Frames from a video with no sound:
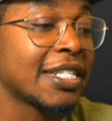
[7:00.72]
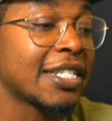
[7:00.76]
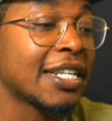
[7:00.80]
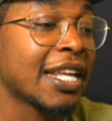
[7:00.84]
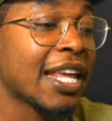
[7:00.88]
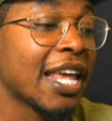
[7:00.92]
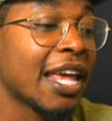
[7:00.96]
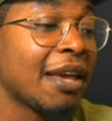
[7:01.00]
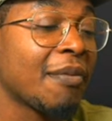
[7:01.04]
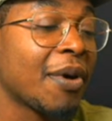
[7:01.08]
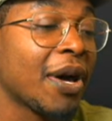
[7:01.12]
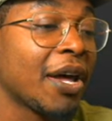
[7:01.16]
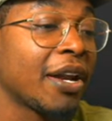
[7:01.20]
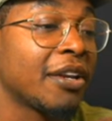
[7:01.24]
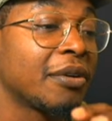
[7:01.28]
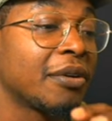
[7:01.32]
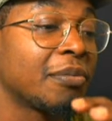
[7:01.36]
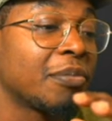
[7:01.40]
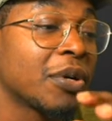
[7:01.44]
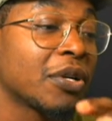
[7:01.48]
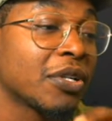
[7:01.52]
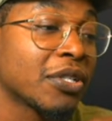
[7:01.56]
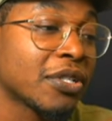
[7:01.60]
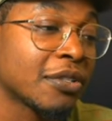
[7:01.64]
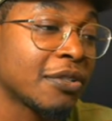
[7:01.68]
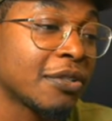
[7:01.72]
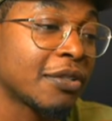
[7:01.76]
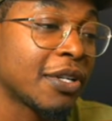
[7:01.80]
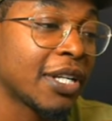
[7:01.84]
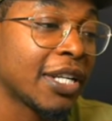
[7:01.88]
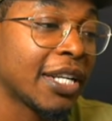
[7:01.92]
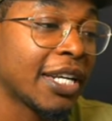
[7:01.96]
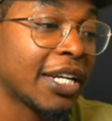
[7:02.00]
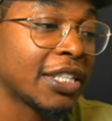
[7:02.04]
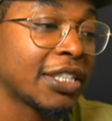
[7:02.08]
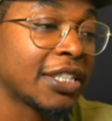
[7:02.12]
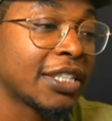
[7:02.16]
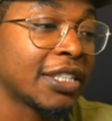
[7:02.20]
it came out of the personal
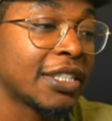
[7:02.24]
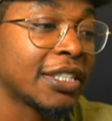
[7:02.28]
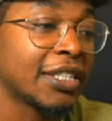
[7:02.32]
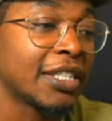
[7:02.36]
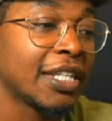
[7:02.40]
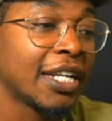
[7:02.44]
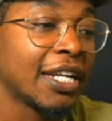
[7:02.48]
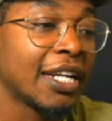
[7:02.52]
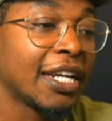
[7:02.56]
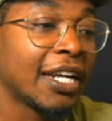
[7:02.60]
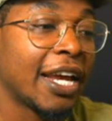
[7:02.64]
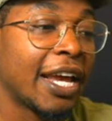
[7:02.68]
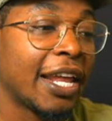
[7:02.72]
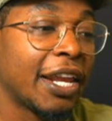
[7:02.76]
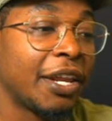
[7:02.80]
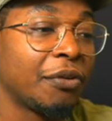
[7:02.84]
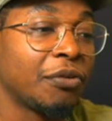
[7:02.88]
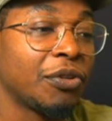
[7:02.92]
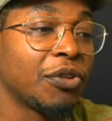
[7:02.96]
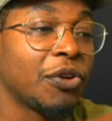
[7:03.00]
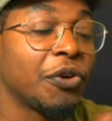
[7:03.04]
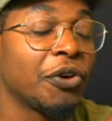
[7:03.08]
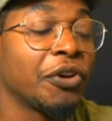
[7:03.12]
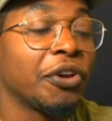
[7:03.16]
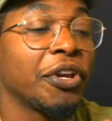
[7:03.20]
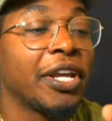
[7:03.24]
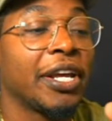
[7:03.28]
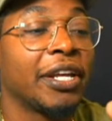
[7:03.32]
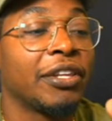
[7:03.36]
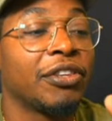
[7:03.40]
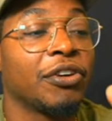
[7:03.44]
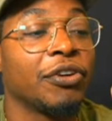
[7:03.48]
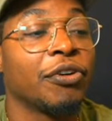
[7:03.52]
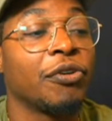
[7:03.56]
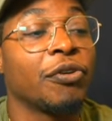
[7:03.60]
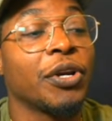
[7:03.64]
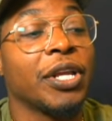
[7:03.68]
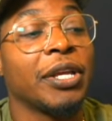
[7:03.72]
collection, and the only,
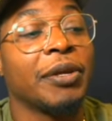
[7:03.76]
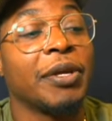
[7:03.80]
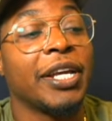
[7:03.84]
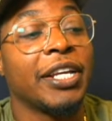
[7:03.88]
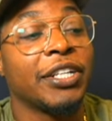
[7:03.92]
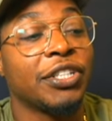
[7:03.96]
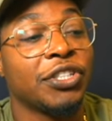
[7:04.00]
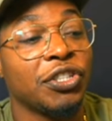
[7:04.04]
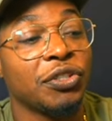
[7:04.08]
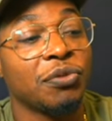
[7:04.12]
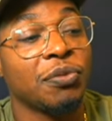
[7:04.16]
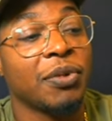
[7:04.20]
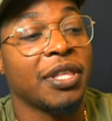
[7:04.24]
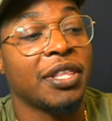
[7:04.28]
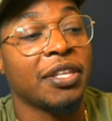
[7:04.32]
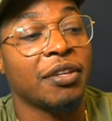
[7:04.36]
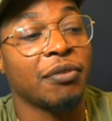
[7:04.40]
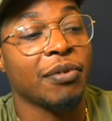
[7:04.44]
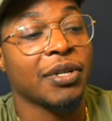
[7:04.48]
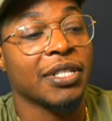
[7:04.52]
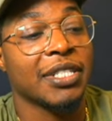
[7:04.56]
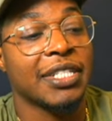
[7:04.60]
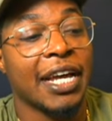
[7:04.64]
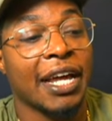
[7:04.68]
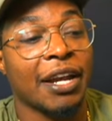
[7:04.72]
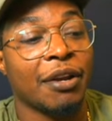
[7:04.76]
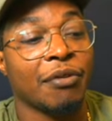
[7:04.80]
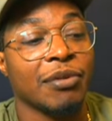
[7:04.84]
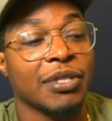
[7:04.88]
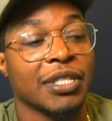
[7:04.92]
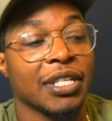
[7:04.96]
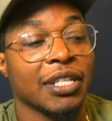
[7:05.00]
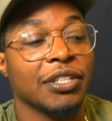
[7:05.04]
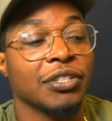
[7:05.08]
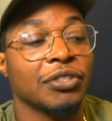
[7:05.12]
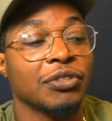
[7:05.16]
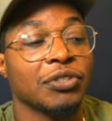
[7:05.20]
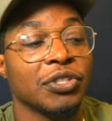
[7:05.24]
the only issue with it was that it was
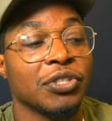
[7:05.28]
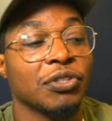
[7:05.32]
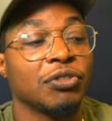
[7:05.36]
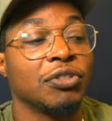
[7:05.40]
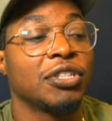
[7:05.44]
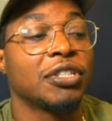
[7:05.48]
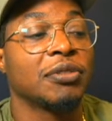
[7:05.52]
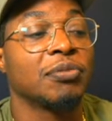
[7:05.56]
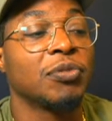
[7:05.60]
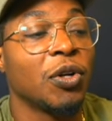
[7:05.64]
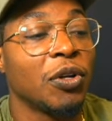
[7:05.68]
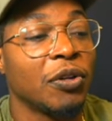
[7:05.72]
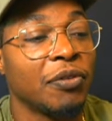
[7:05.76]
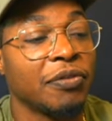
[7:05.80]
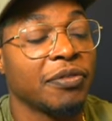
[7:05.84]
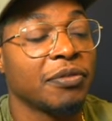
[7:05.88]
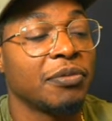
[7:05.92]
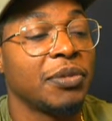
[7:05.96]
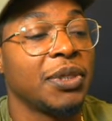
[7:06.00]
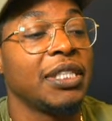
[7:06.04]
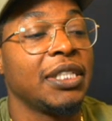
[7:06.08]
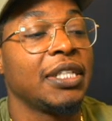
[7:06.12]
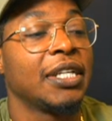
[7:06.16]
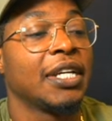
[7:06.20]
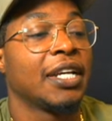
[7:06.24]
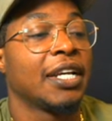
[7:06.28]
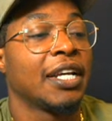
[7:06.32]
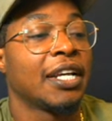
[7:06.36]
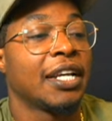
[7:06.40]
a little too small for me.